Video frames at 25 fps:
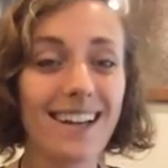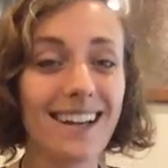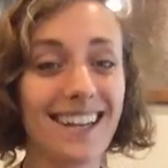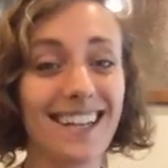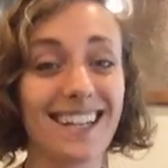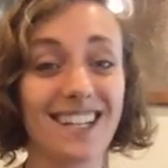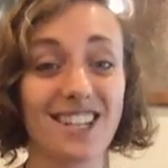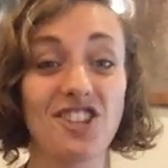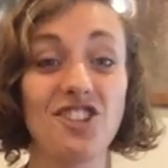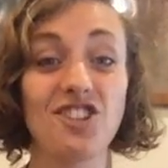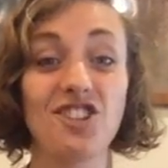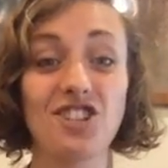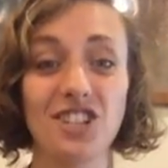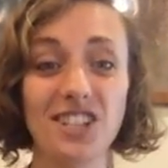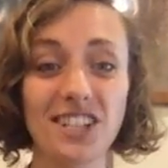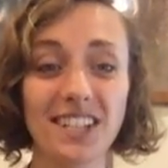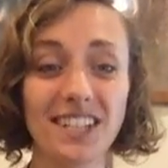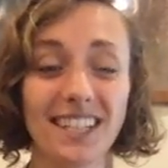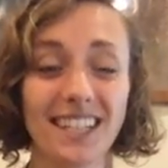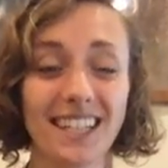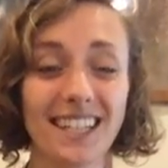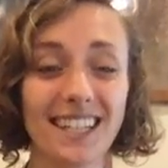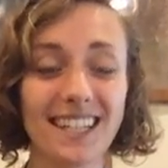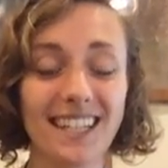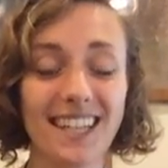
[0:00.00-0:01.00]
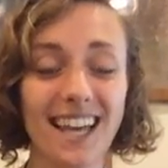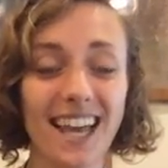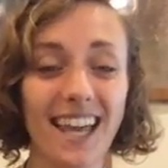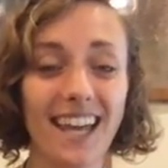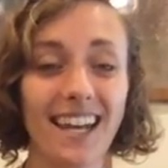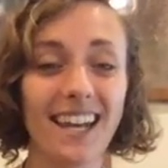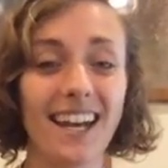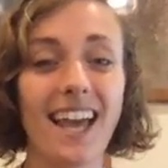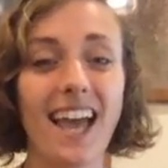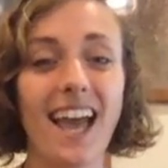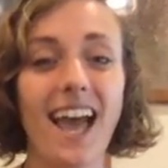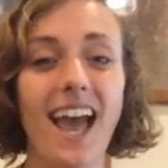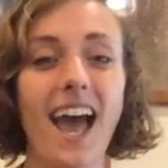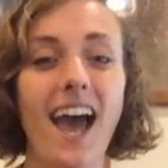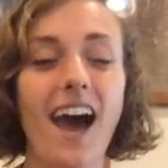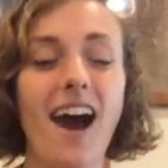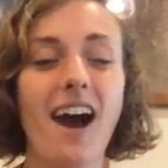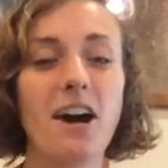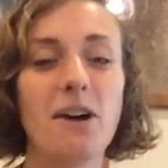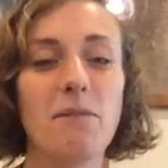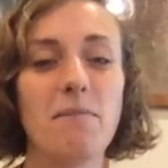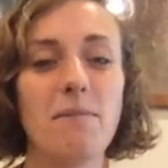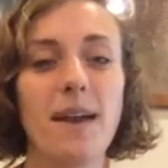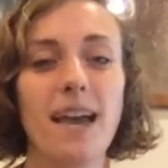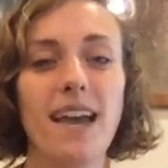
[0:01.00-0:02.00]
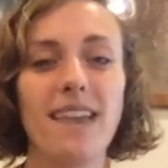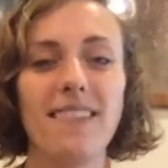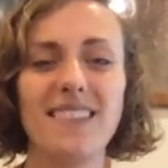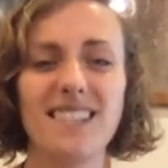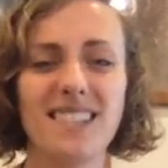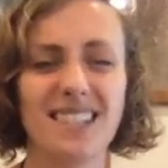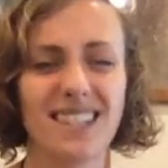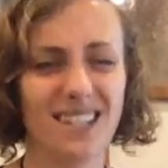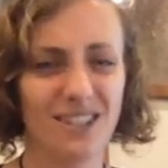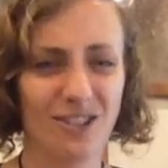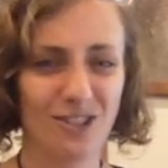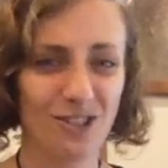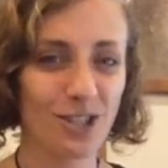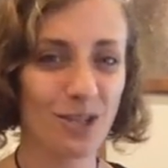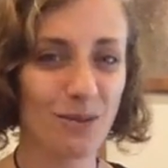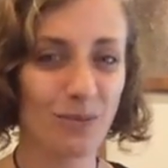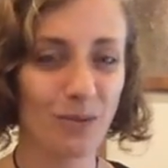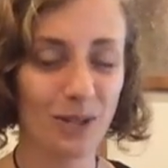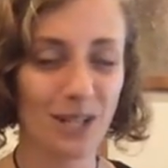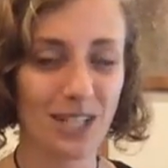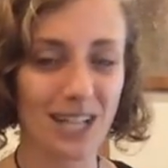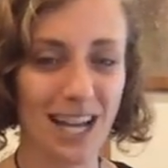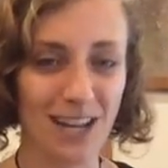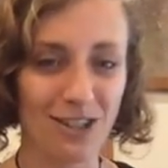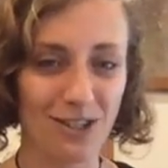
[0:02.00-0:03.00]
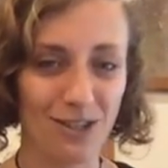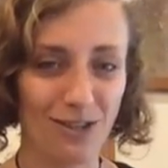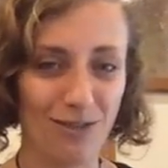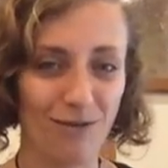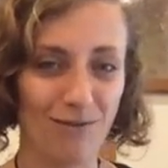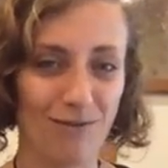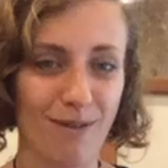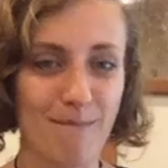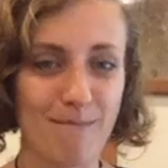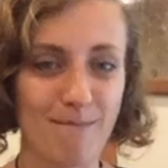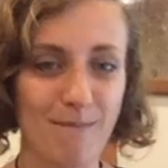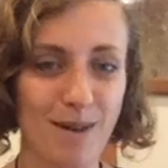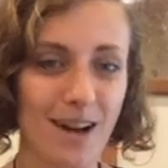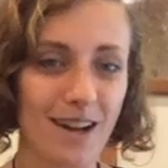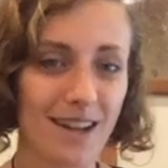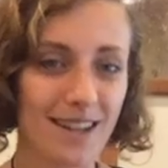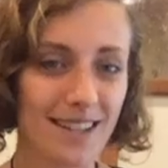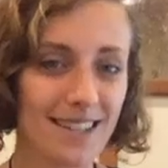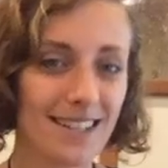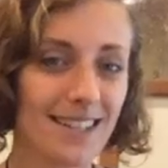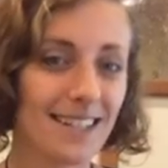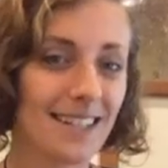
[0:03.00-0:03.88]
It gets chilly at night, and this can also protect you from bugs and